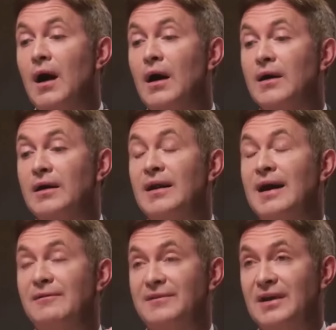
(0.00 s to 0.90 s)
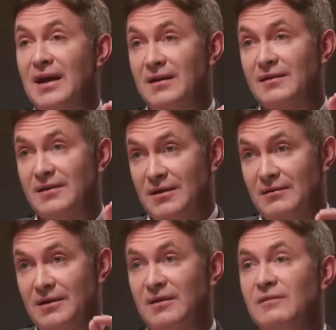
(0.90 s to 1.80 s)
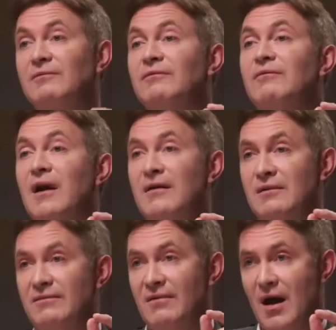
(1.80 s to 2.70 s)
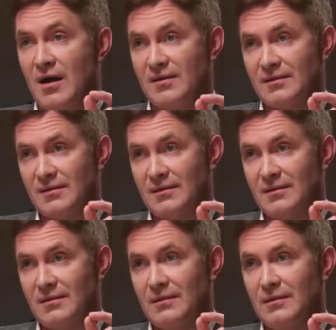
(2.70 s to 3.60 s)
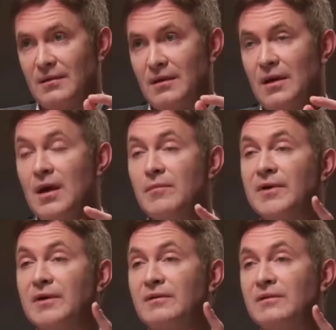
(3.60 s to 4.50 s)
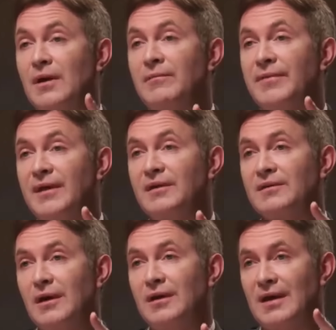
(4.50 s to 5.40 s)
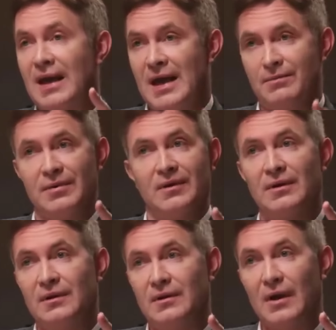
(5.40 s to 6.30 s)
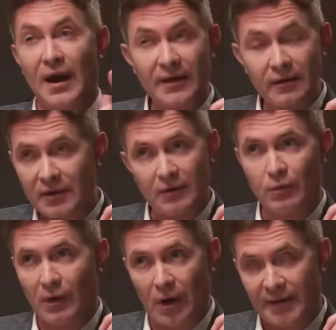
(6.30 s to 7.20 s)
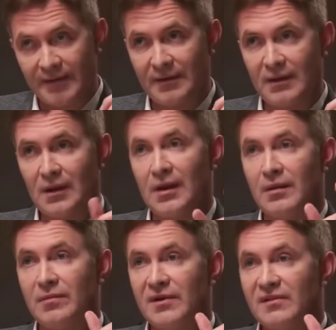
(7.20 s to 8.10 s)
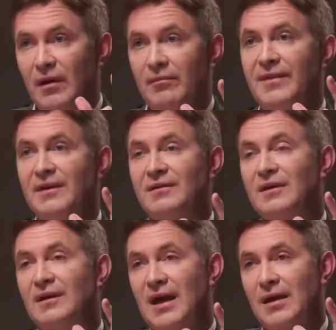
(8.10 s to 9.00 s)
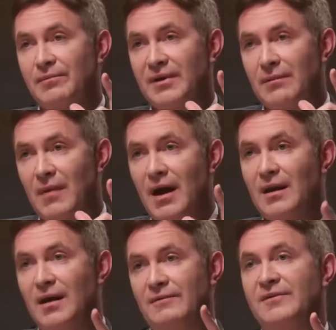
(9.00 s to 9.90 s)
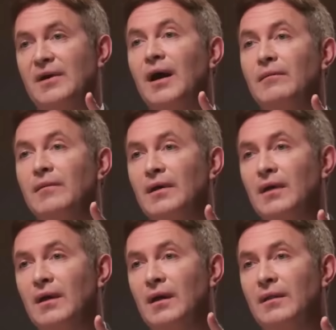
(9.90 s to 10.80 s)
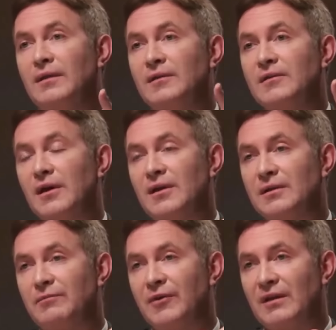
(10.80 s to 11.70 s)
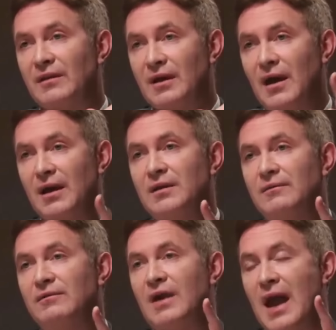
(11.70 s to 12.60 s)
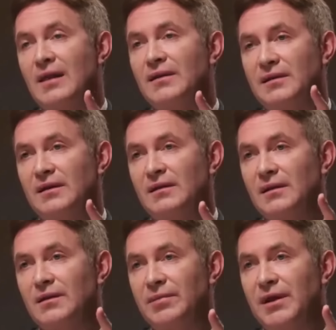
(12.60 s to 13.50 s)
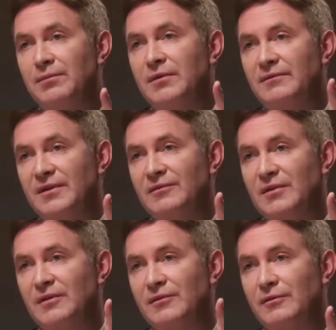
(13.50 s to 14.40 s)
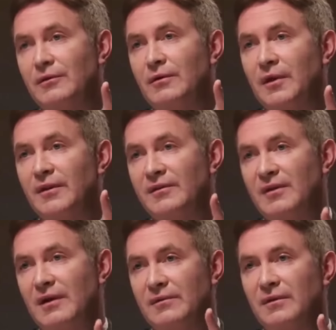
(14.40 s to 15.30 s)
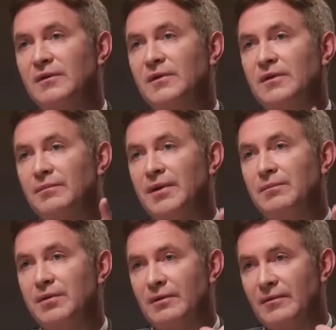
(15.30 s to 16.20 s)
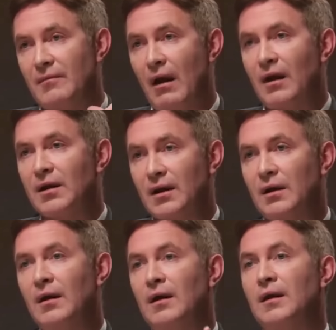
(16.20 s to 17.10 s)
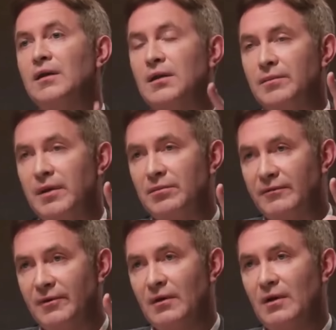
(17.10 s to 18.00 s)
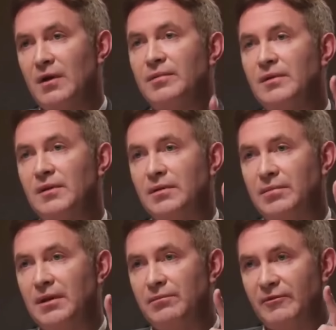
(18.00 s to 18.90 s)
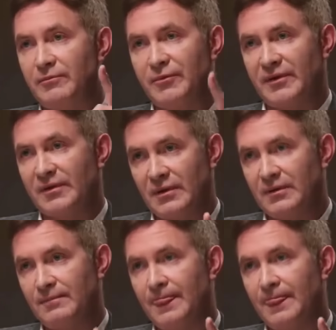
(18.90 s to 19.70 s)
are going to have to get serious very fast because something is going to happen I don't know what, but something is going to happen in my lifetime that is going to bring the kind of reality that the people of Israel saw on the 7th to the people of America, to the people of Europe, to the people of Britain.